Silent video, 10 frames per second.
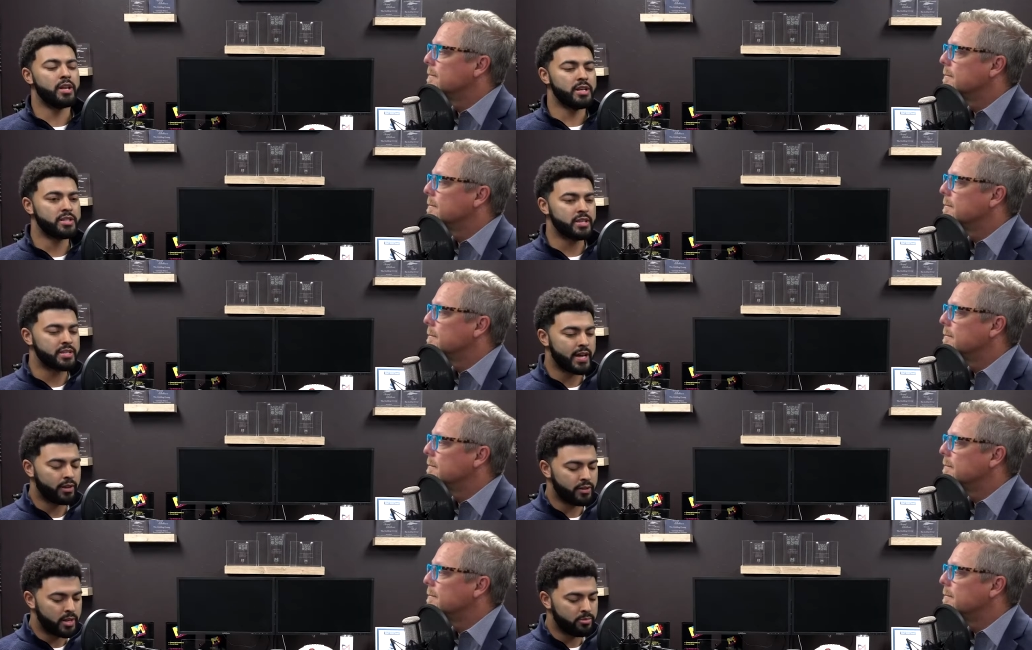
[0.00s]
Speaker 1: is
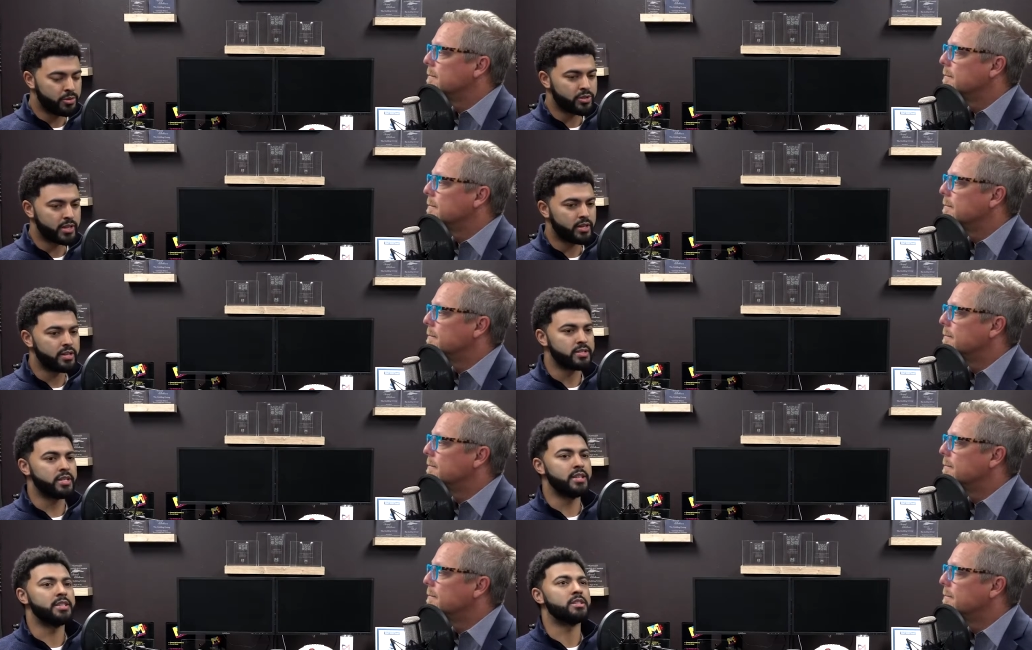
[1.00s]
exactly that Blue Jay does
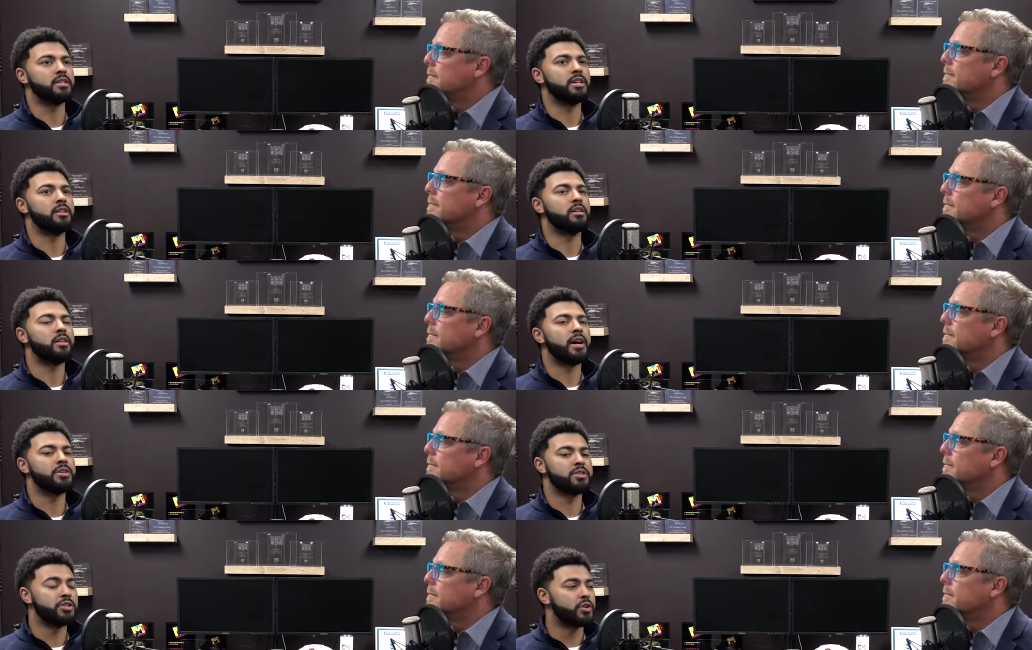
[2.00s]
is it
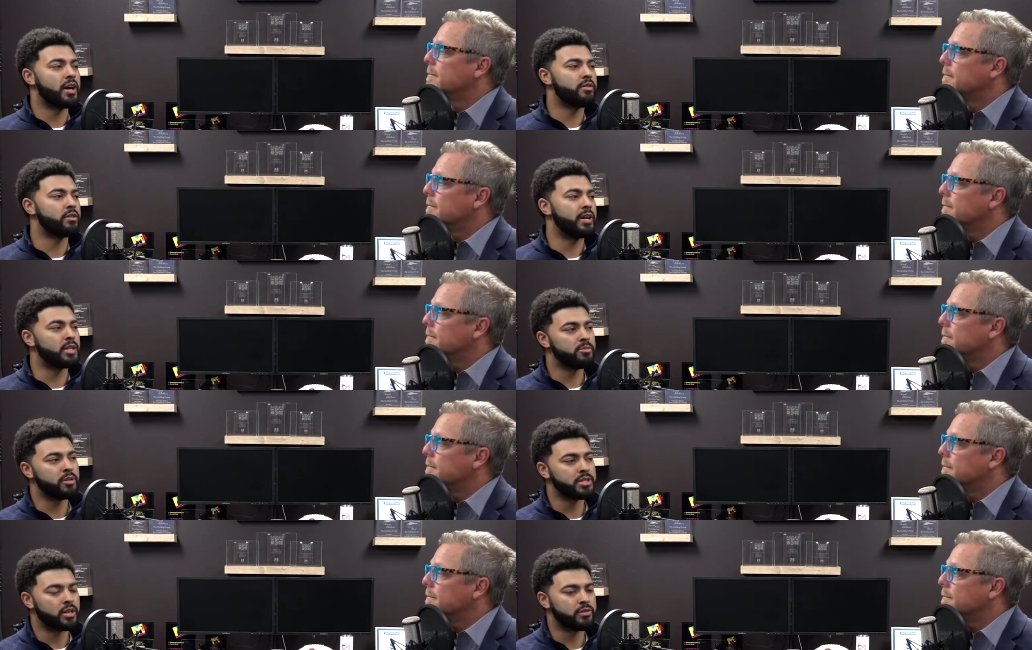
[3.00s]
allows the driver and the
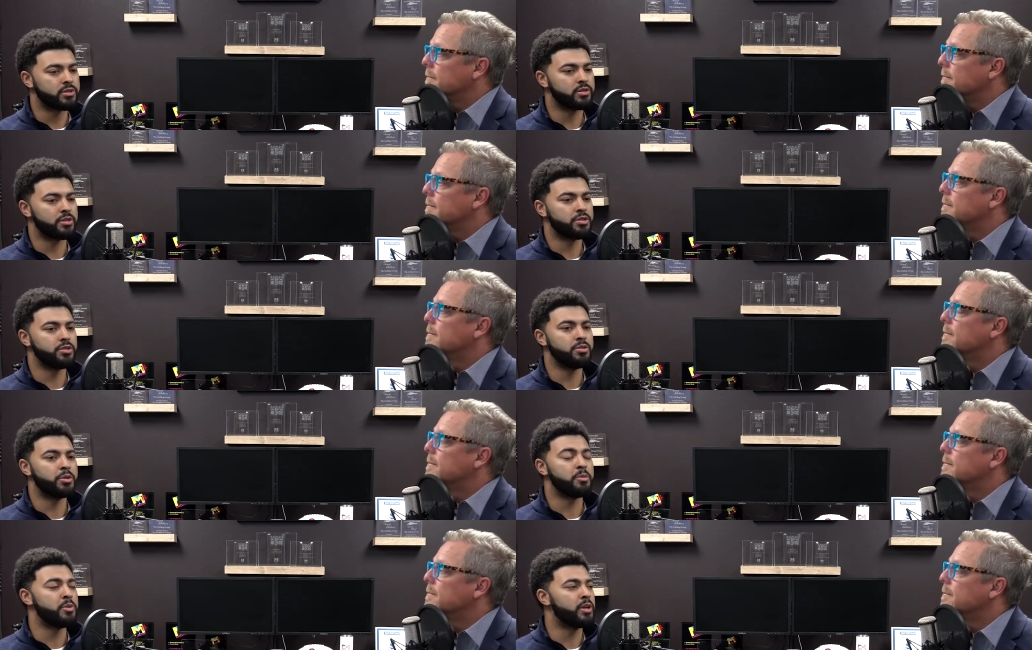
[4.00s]
police officer to
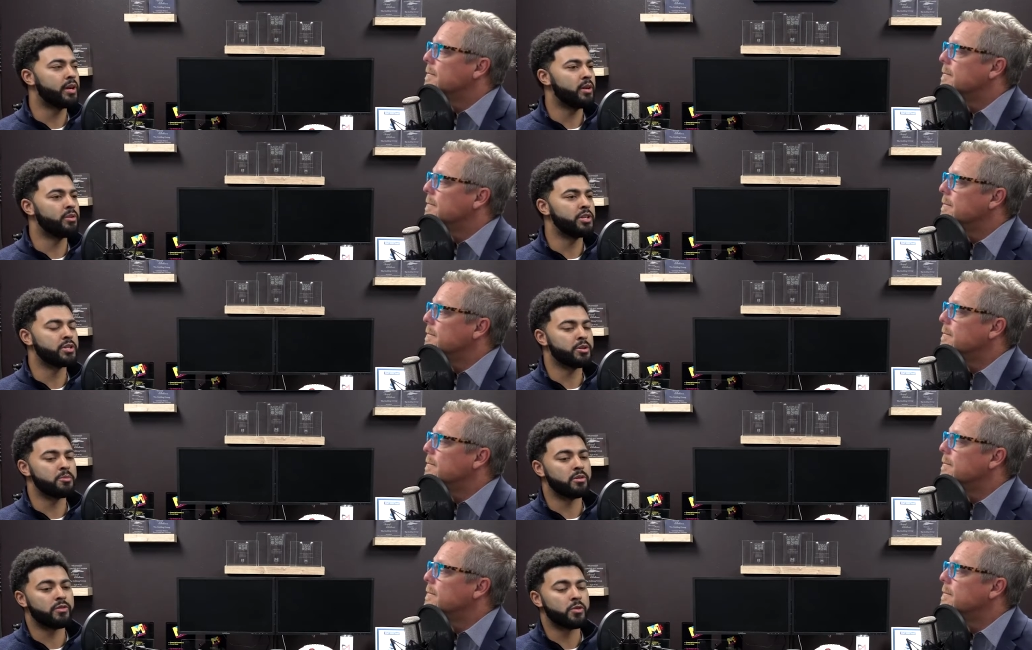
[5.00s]
communicate with each other
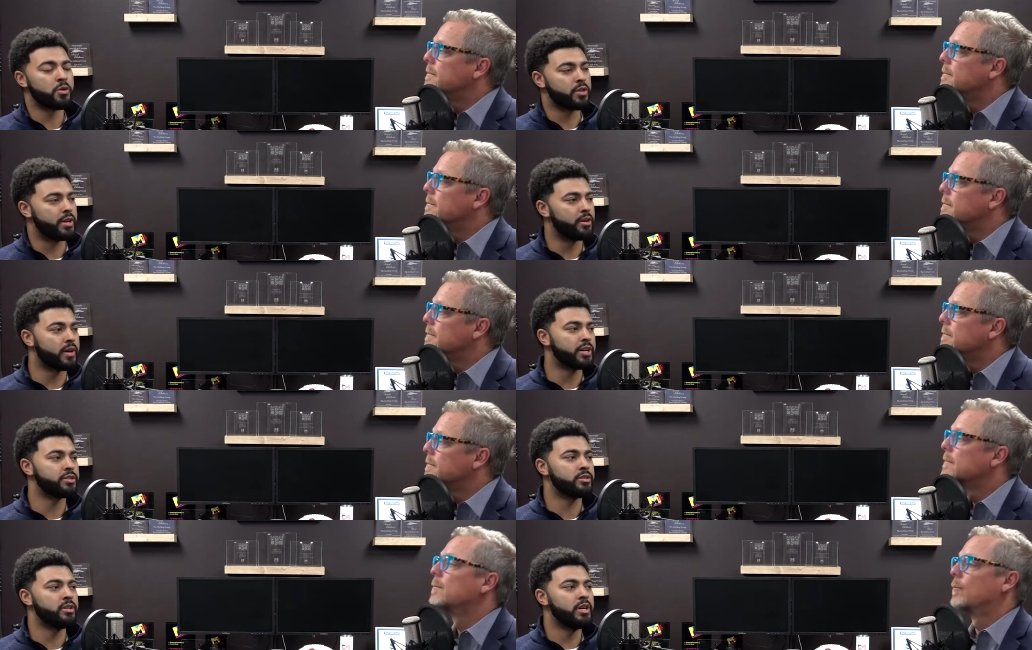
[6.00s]
before the
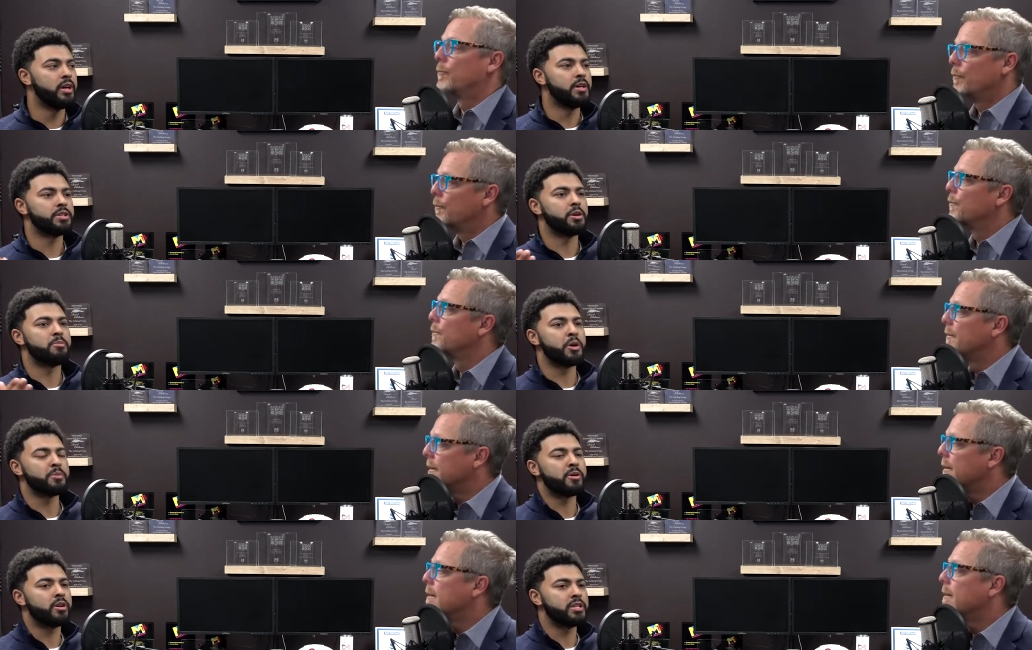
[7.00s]
interaction, so both
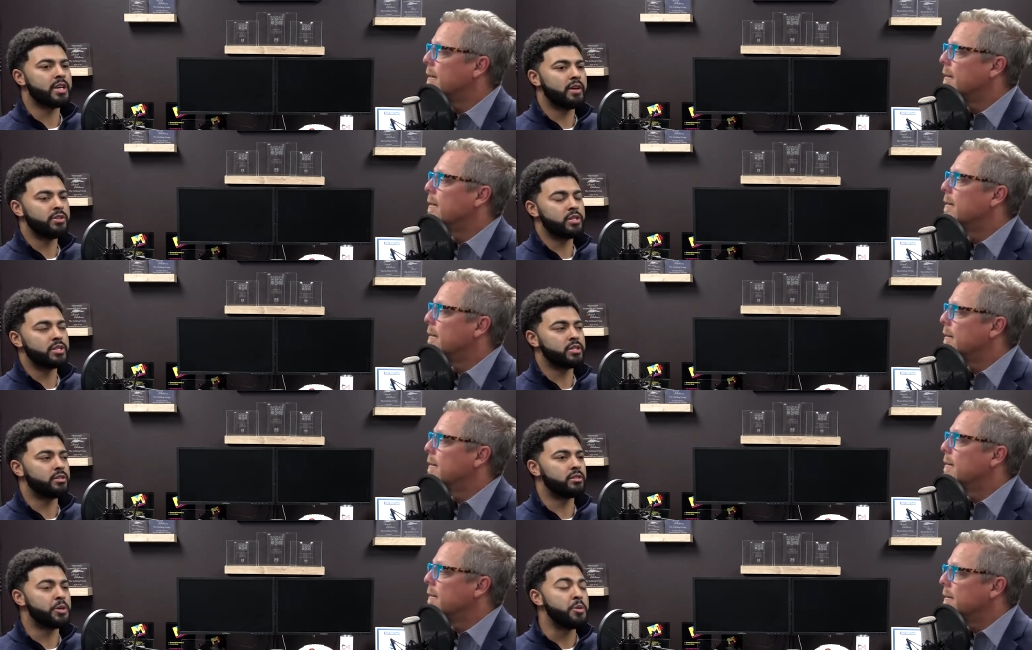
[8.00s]
parties have a chance
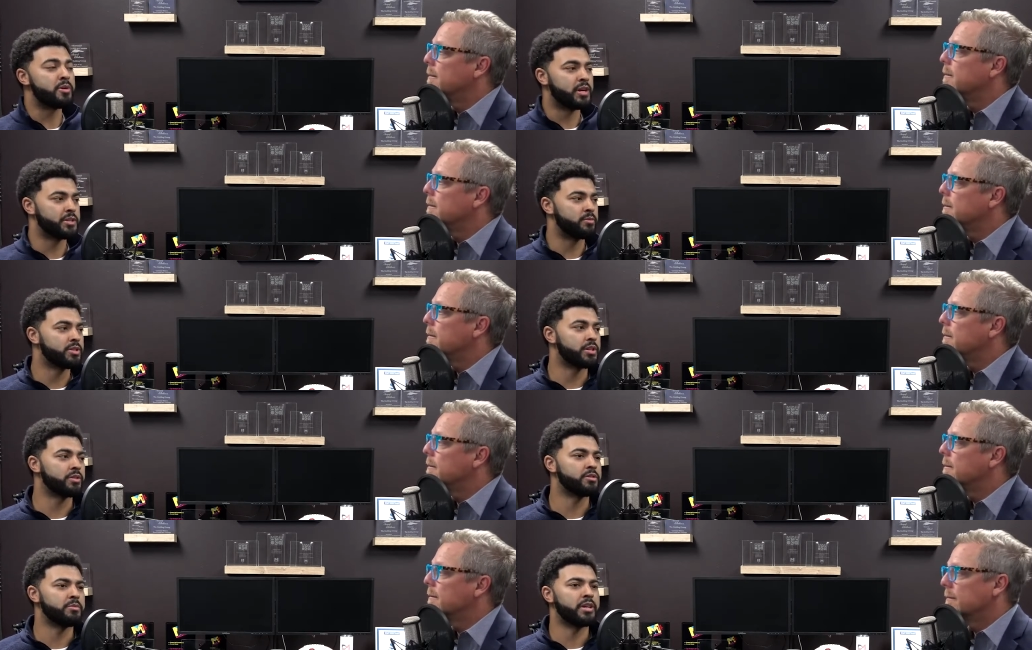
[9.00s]
to humanize
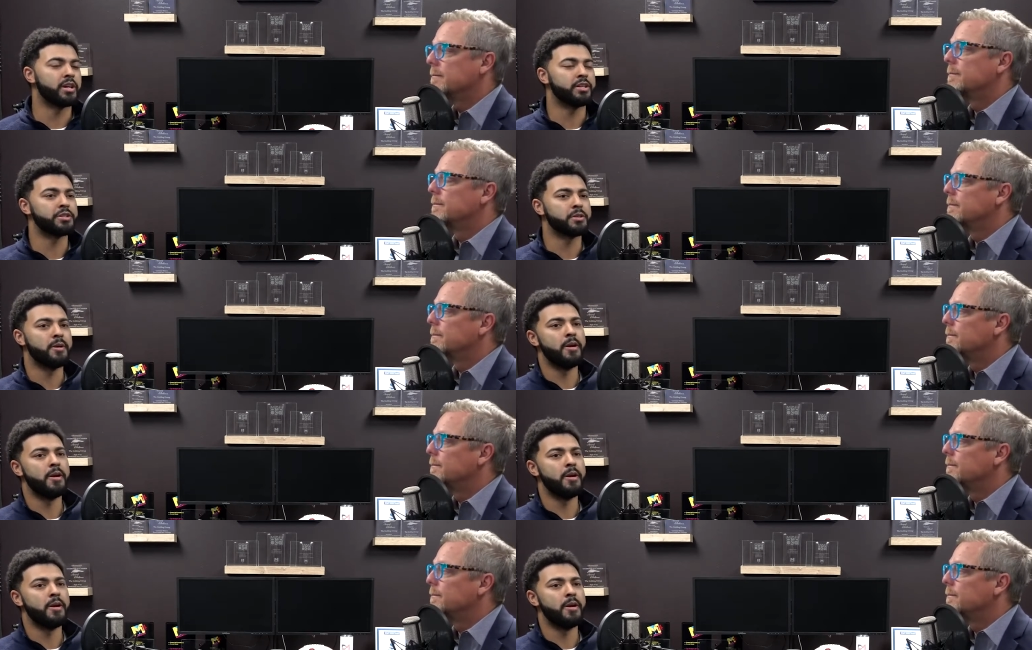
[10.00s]
themselves. Because